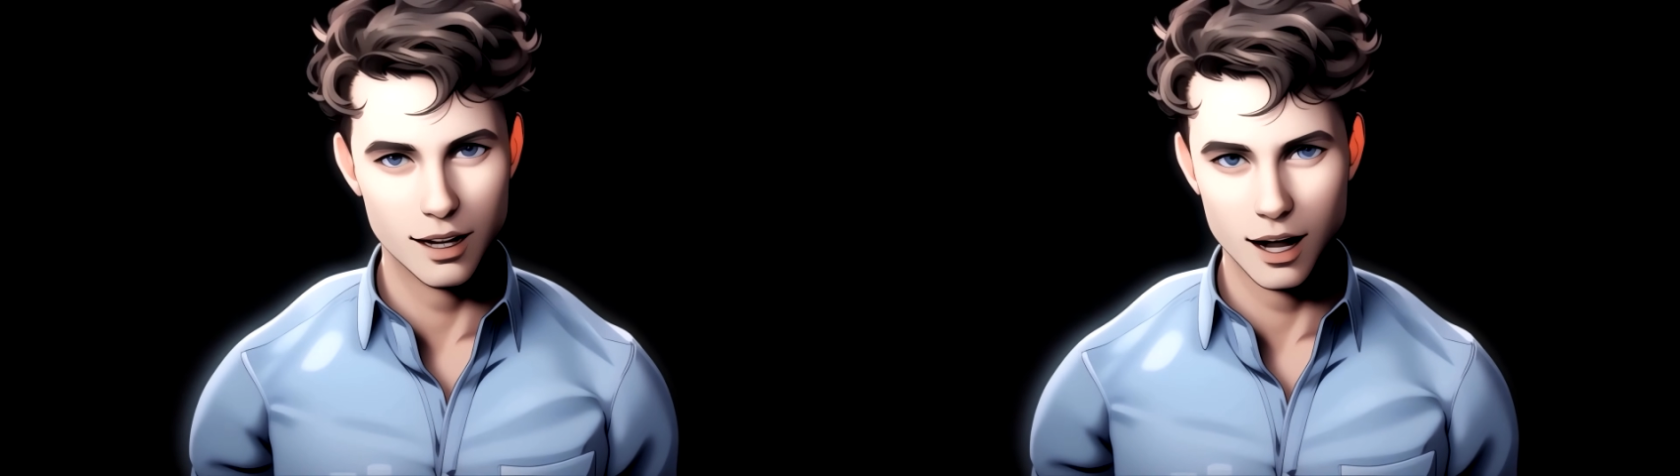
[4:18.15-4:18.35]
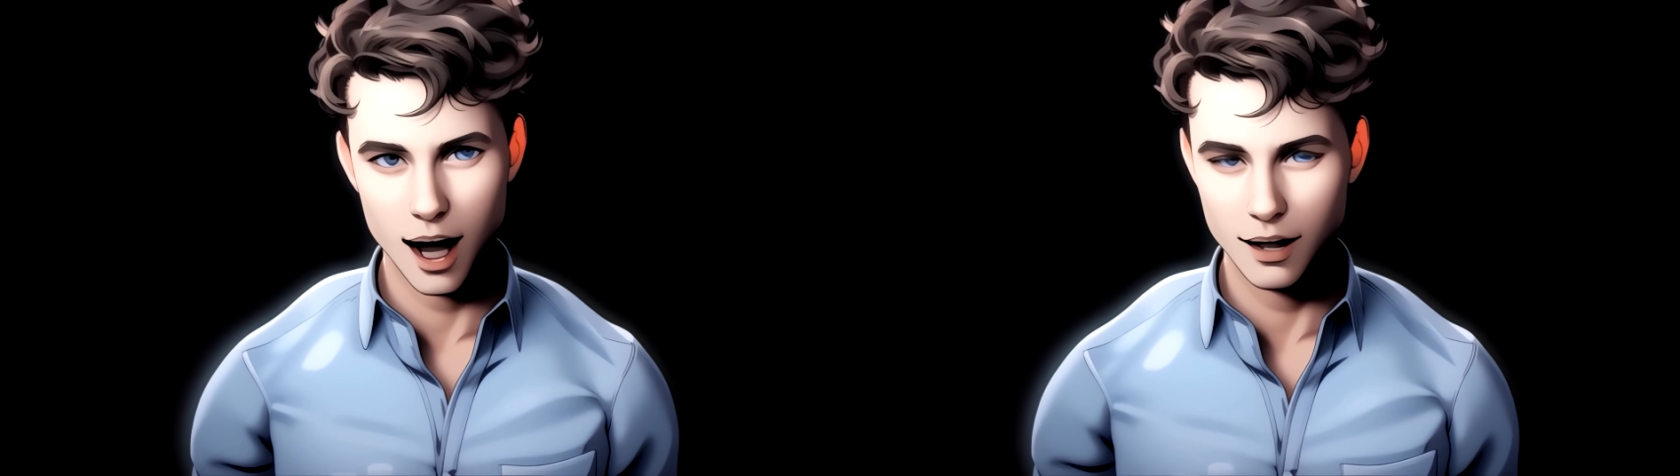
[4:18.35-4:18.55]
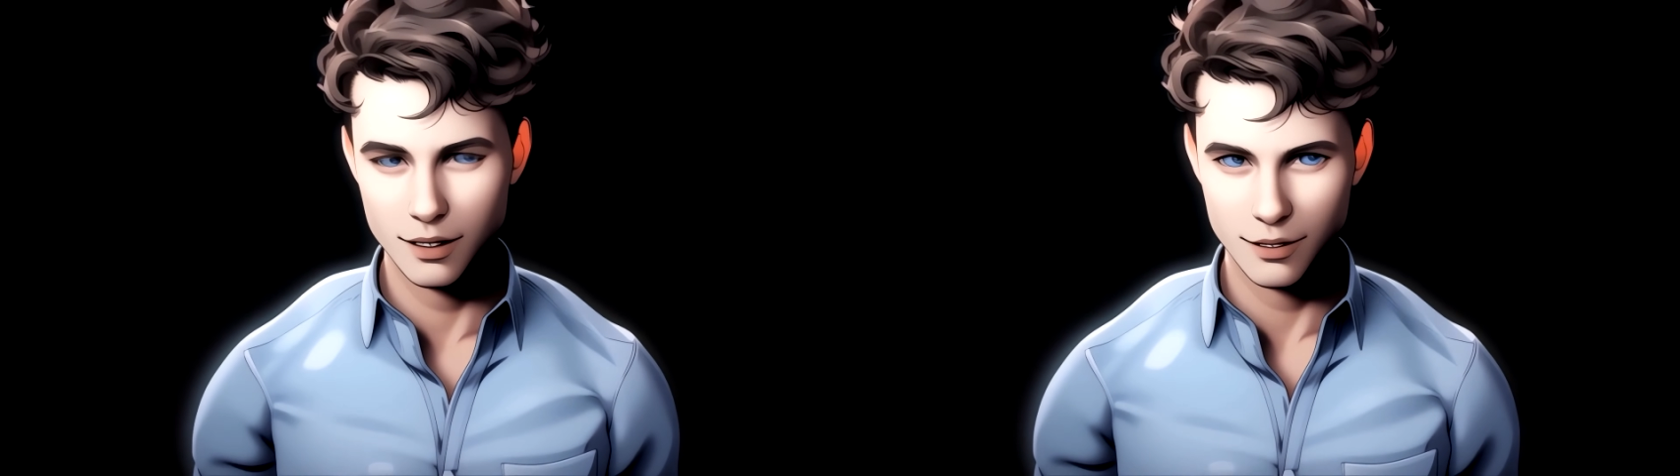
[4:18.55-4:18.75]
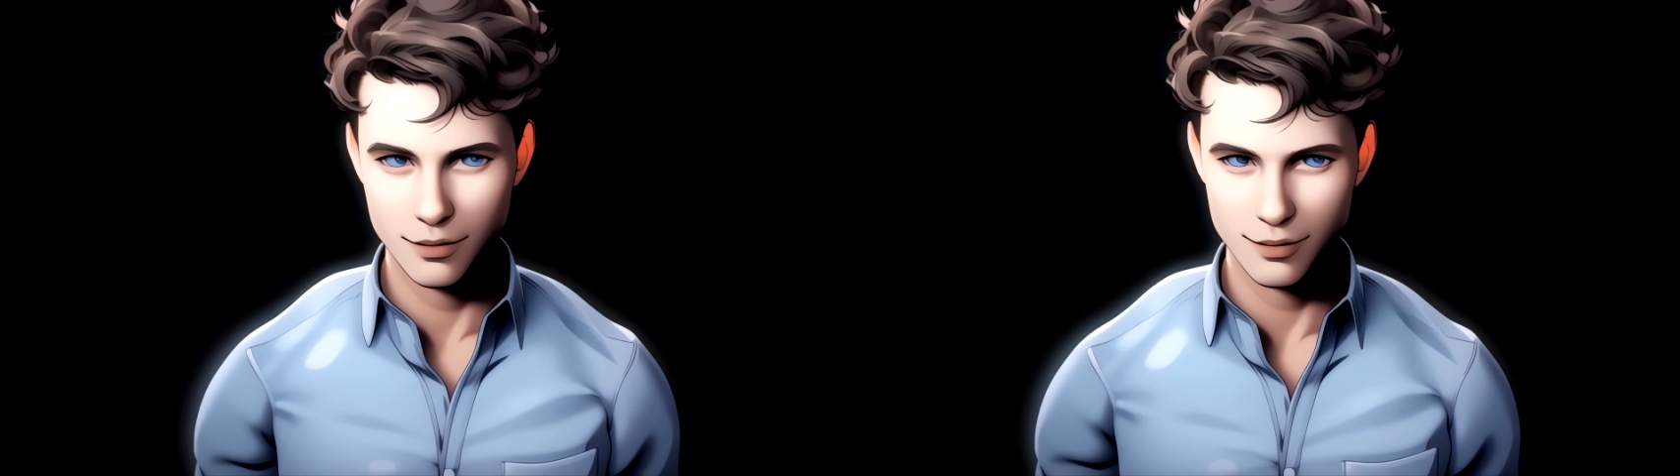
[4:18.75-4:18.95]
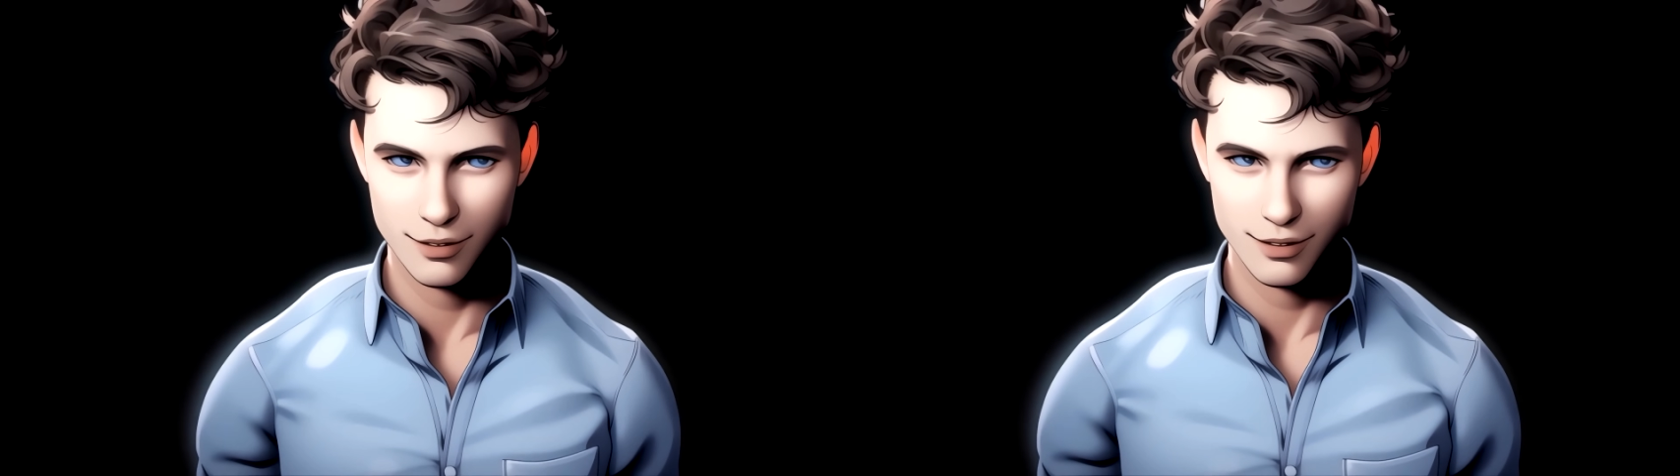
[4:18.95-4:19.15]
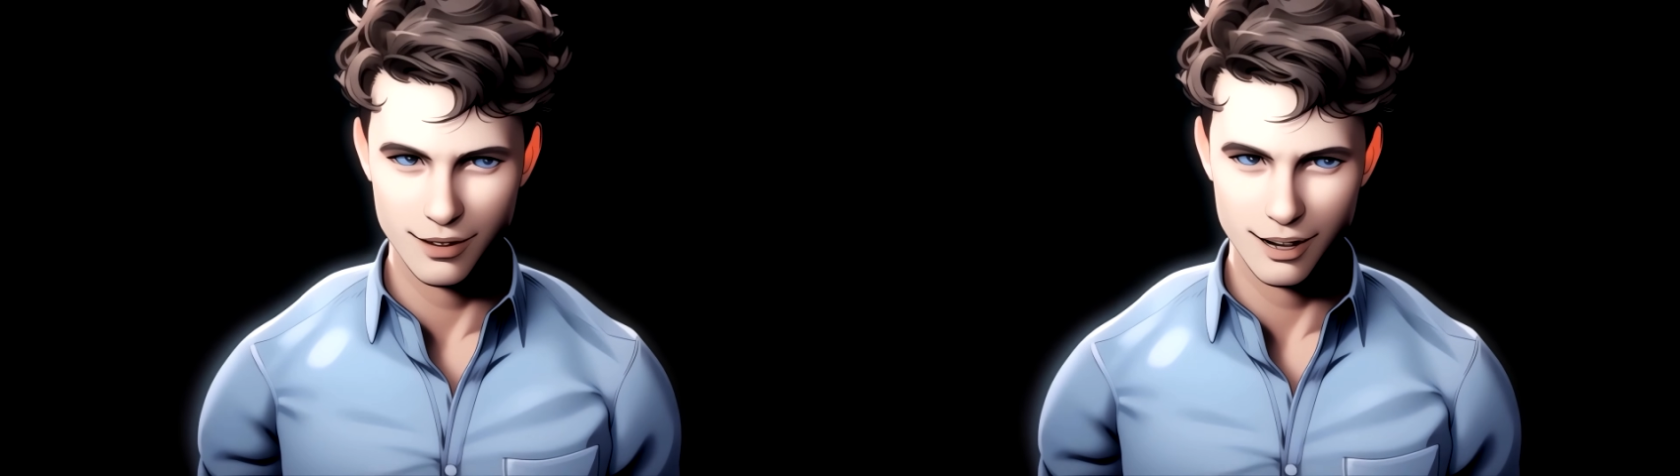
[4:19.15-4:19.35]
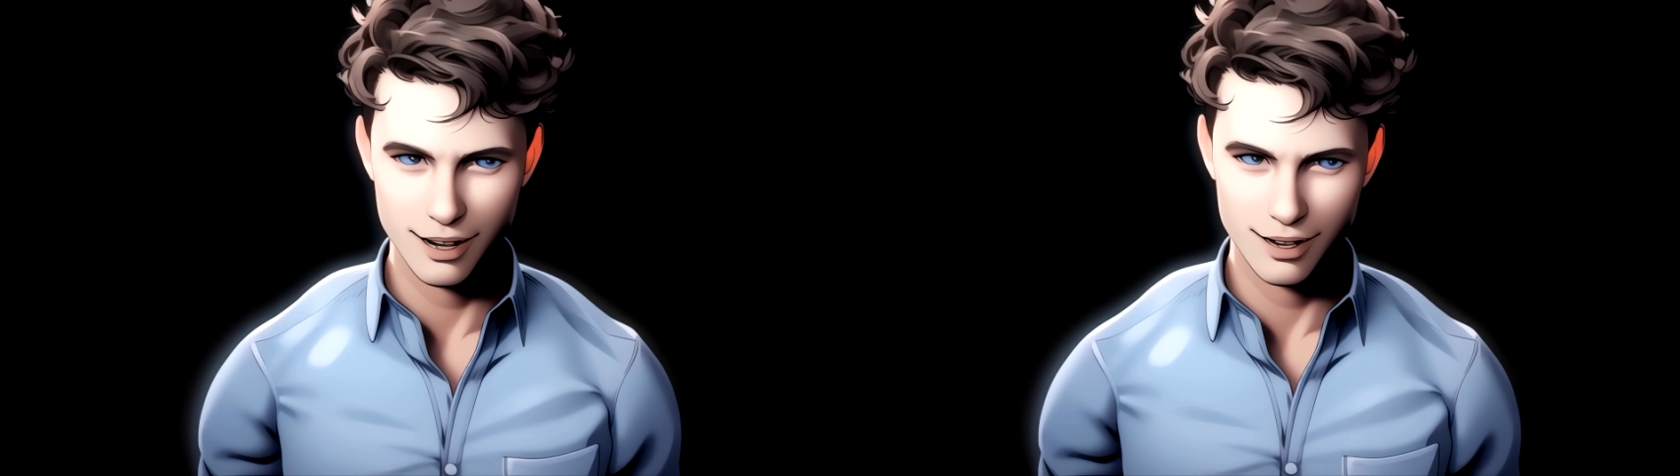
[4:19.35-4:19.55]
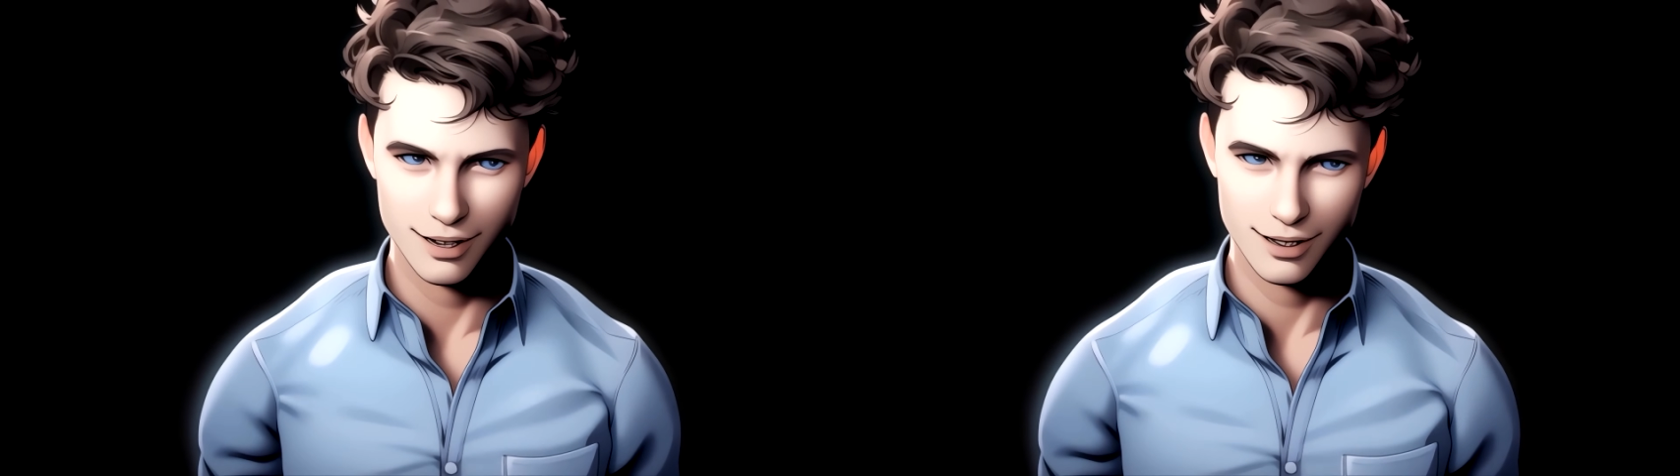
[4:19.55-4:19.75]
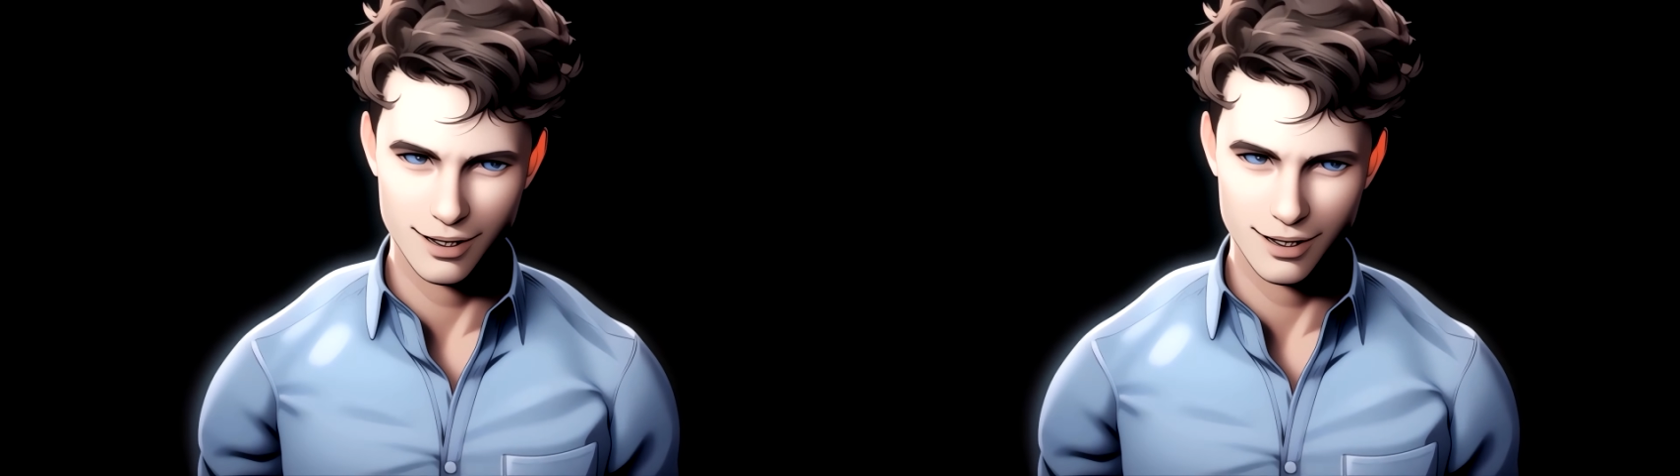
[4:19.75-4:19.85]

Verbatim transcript: Am I opening